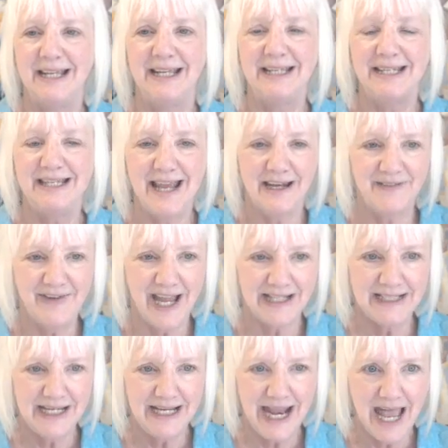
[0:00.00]
instead of
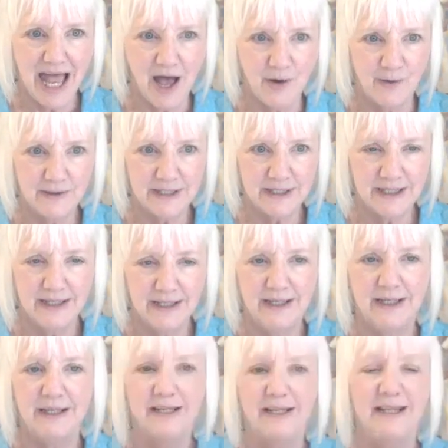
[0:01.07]
acting out,
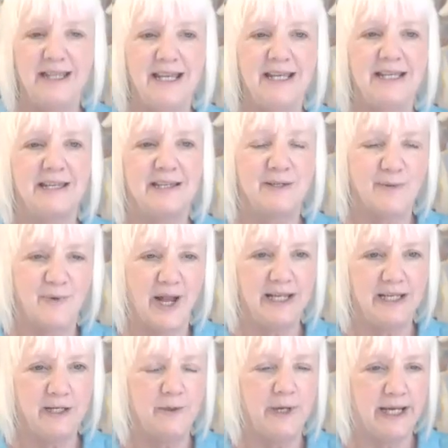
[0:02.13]
this is what
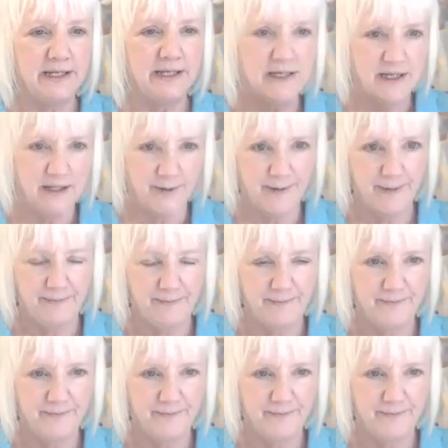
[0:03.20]
you can do.